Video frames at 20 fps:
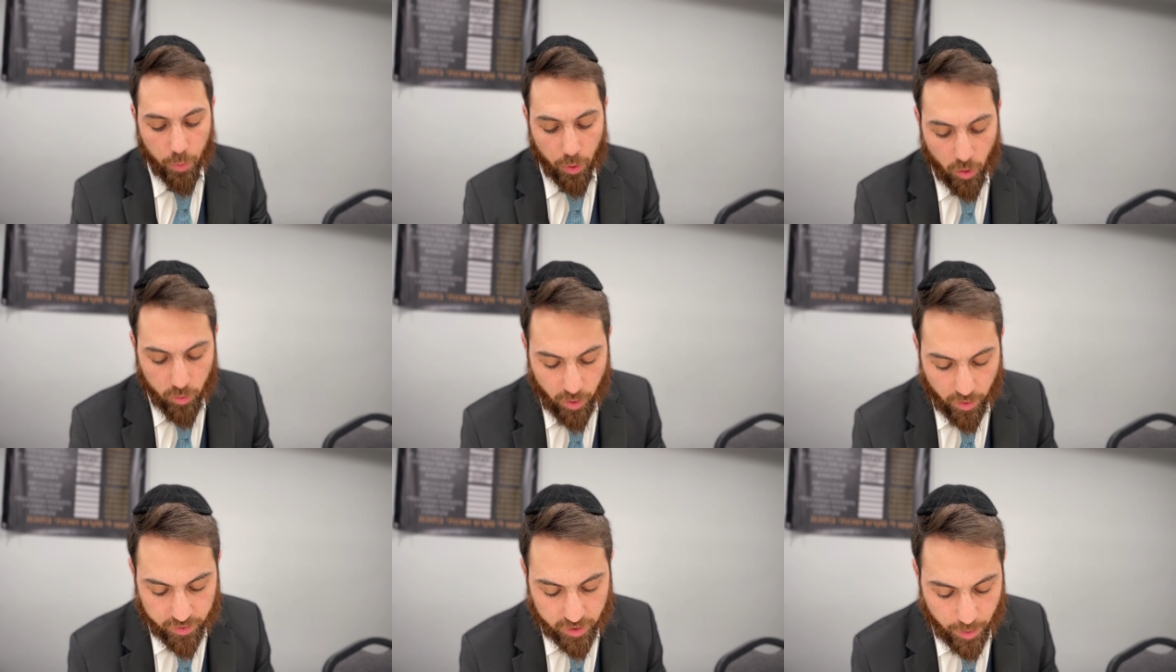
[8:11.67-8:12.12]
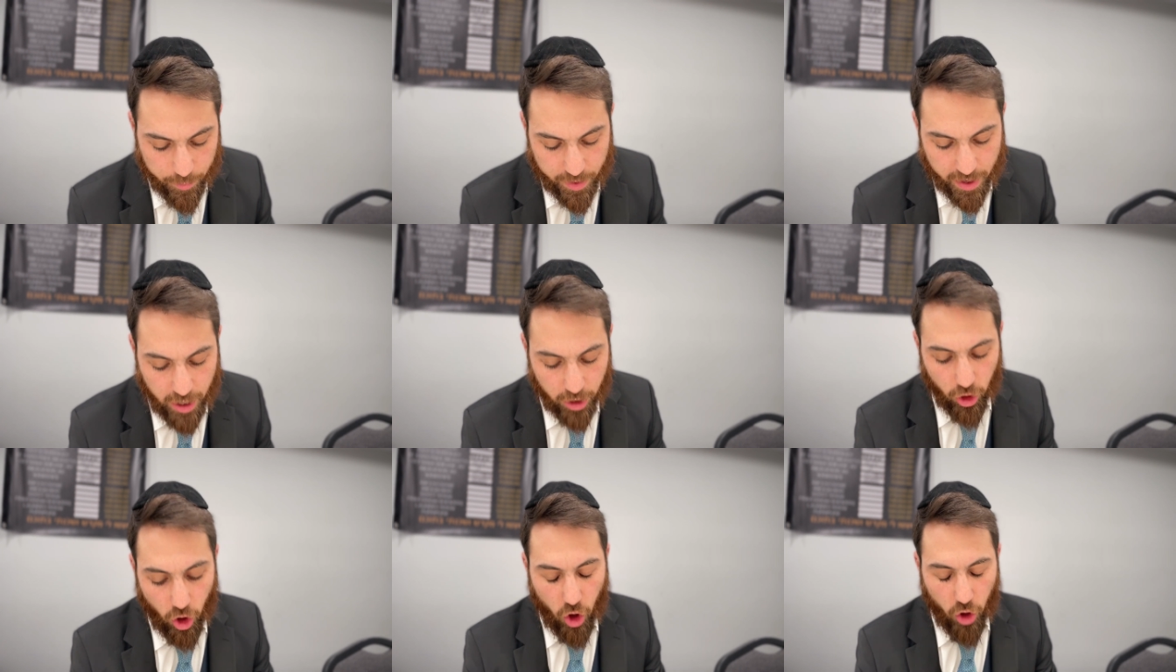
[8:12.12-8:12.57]
Rav
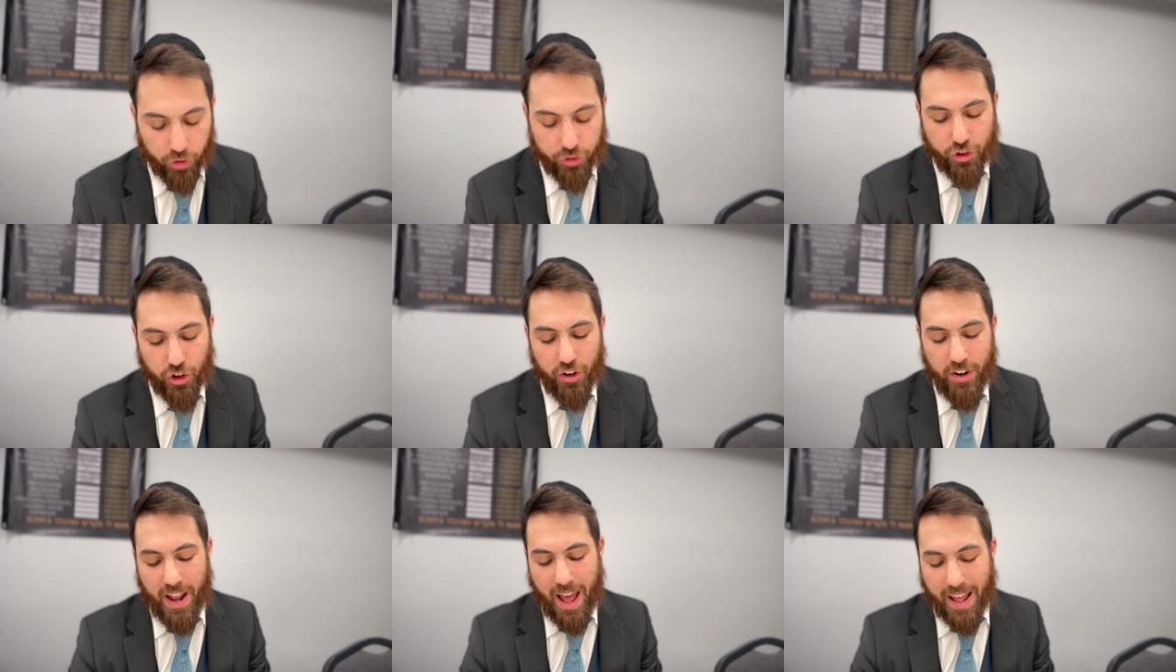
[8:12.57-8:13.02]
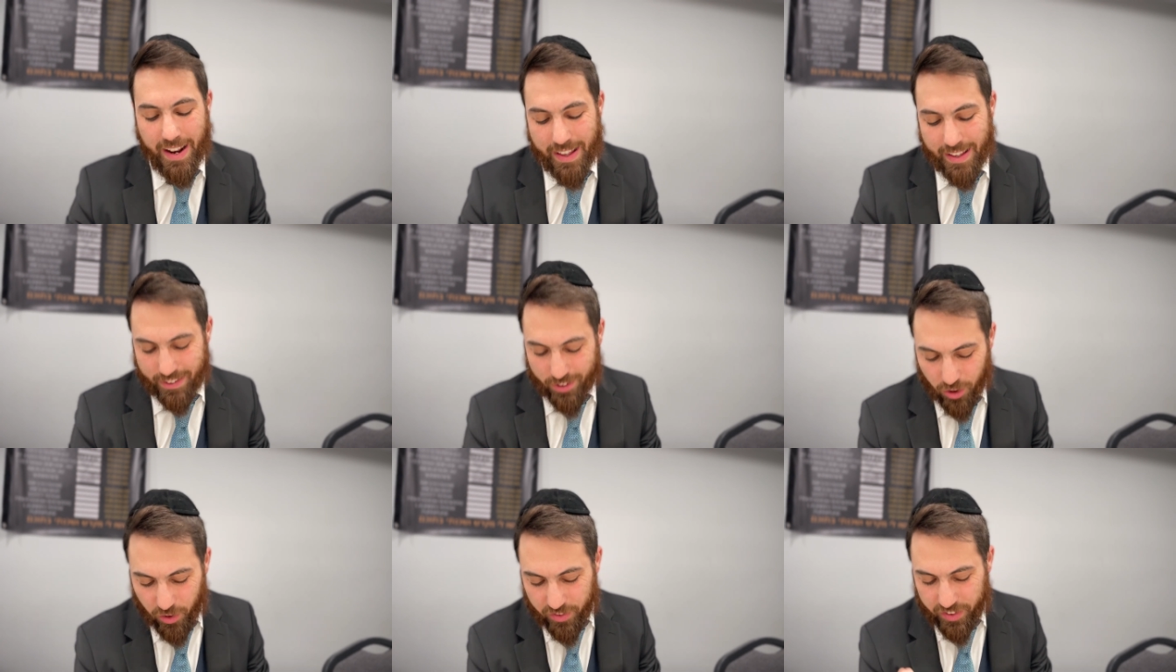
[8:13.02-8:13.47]
Gamliel holds you're not.
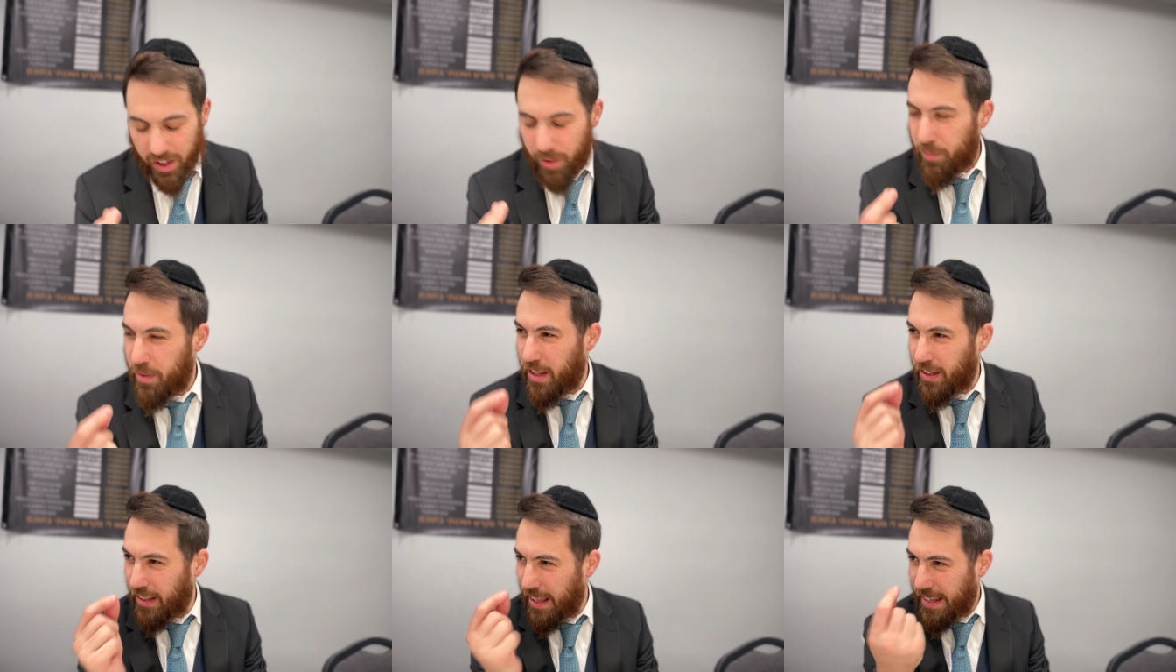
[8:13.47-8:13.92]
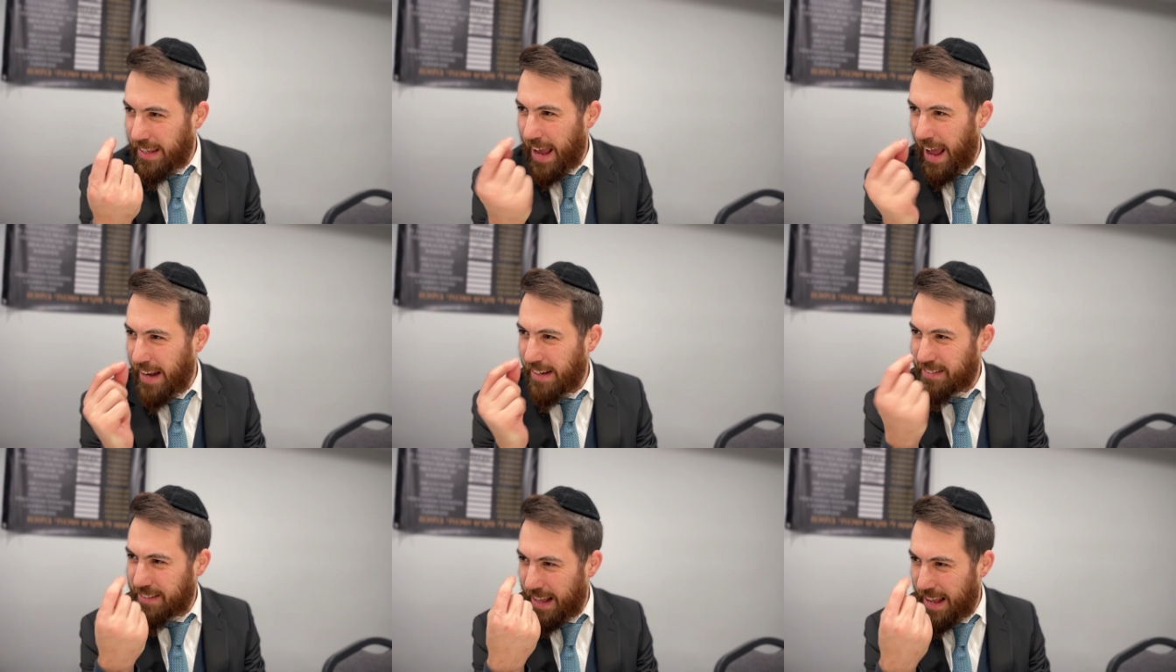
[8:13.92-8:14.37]
So Rav Gamliel
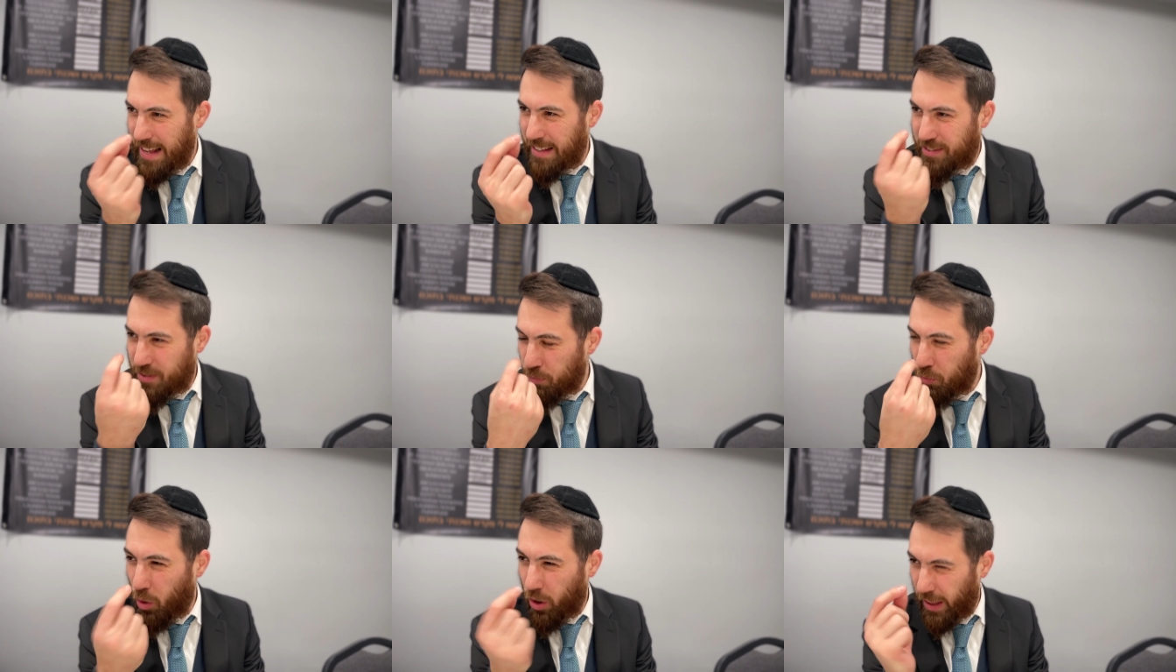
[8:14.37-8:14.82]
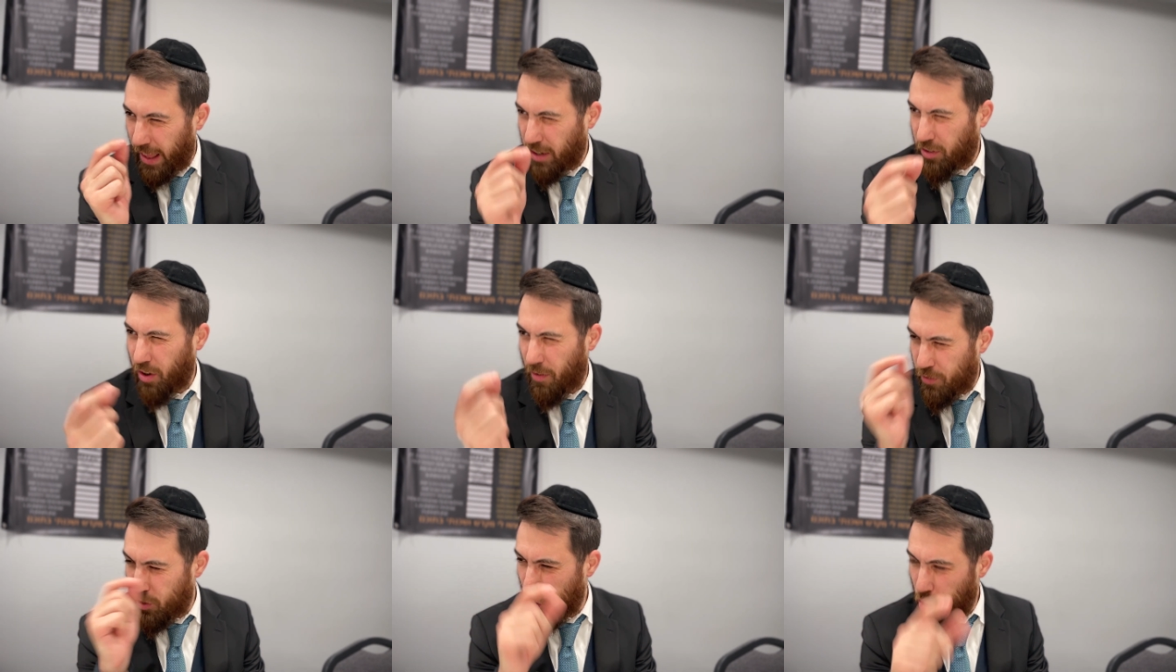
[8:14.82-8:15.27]
again is not. It's more like
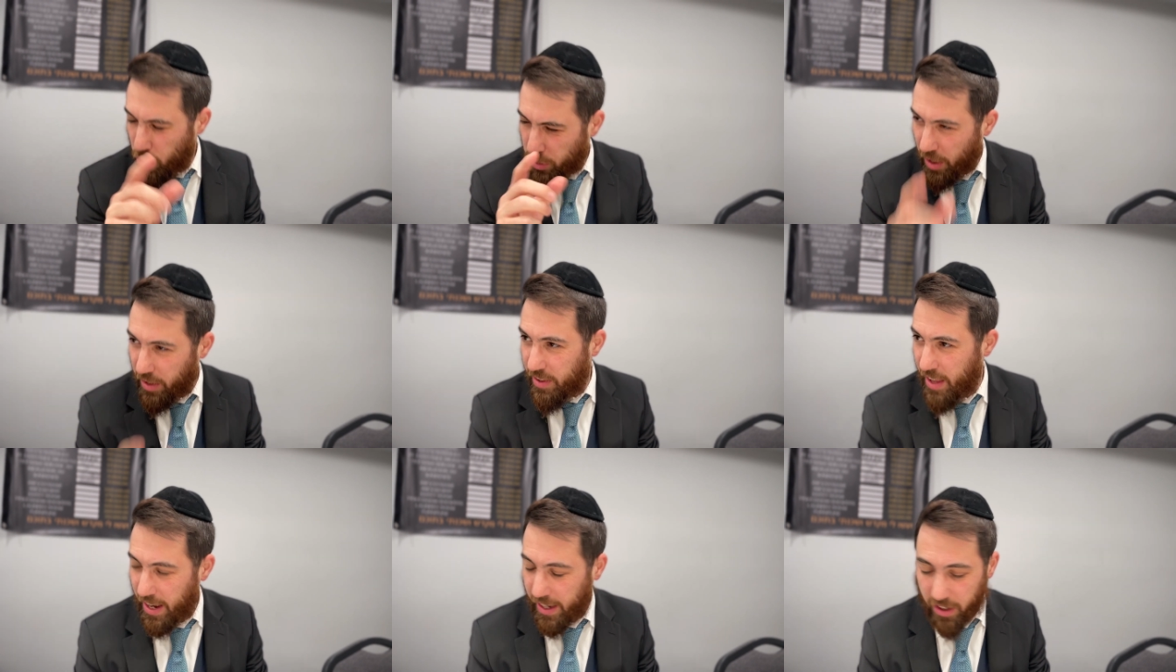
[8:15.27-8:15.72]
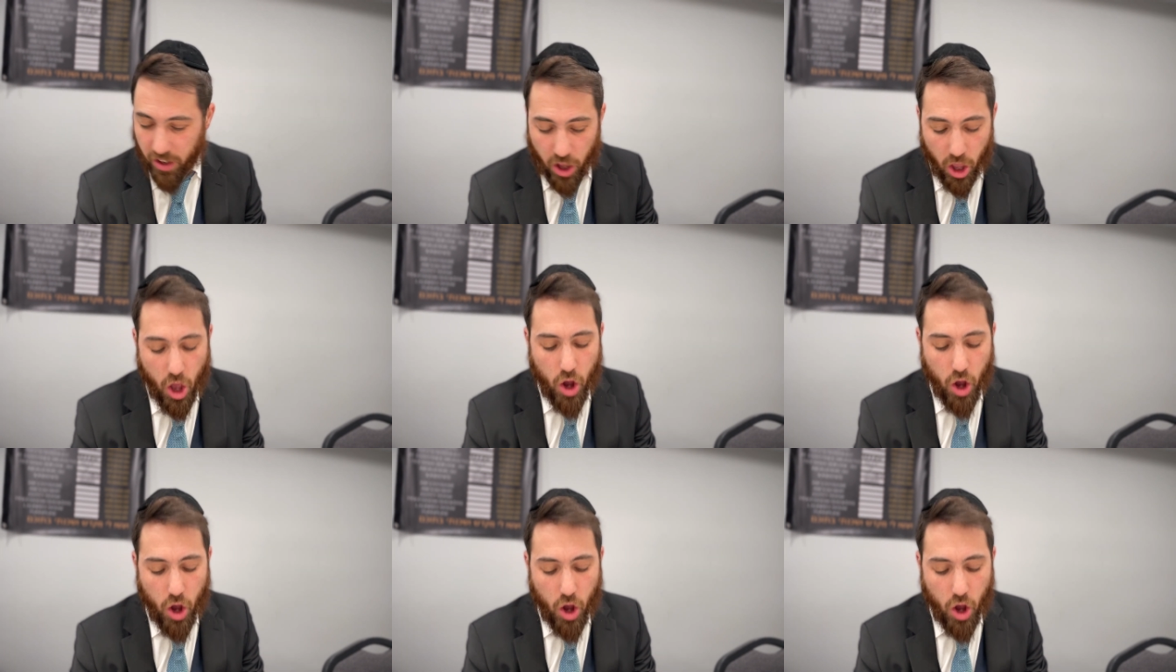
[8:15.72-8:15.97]
Rav Yehuda Dick.